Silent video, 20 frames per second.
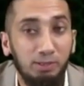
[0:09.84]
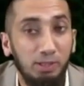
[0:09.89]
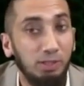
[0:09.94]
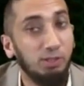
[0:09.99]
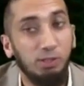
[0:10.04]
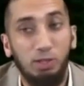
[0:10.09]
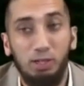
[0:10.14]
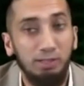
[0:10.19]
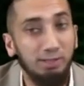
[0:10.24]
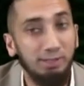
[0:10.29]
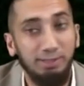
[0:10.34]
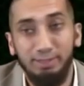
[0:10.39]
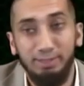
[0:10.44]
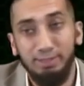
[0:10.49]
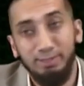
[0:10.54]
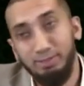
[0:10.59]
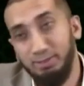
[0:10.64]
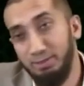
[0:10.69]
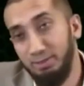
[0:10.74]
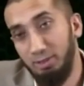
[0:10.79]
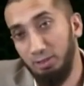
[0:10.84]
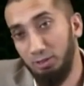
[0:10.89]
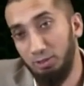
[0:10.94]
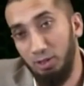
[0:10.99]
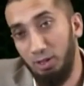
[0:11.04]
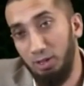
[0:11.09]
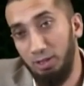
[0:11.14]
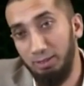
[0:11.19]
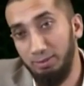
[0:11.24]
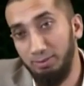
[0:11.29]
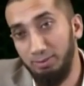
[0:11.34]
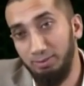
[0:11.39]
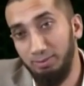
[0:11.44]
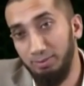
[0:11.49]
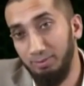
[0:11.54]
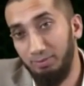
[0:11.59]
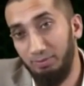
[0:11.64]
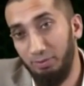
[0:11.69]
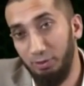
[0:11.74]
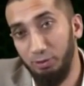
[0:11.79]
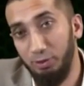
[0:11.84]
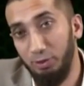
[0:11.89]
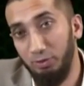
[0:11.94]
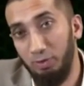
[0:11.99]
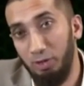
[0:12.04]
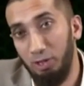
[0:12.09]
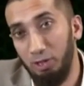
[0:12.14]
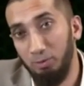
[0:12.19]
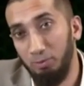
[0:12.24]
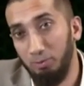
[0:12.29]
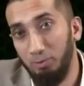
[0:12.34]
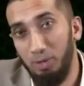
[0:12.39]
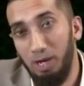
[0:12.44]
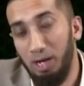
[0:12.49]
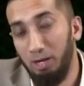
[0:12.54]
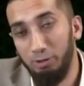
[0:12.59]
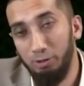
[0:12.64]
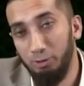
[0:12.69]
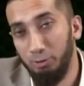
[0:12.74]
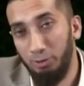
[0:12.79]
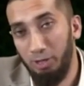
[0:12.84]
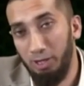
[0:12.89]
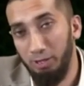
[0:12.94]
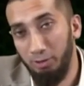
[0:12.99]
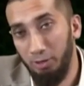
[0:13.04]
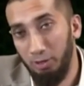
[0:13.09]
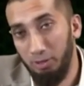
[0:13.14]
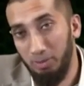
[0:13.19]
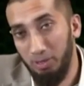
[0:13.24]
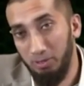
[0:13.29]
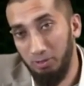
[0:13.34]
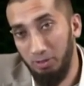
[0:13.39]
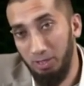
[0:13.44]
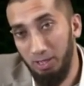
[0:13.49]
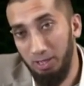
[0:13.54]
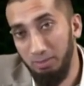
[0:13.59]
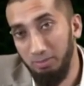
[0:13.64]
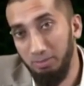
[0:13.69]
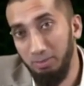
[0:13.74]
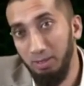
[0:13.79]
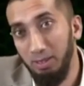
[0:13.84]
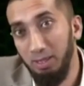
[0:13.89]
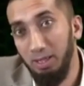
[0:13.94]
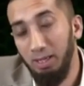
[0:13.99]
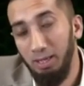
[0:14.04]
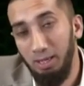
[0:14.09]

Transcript: Just on this. Just on, first of all, how does Quran talk about shame?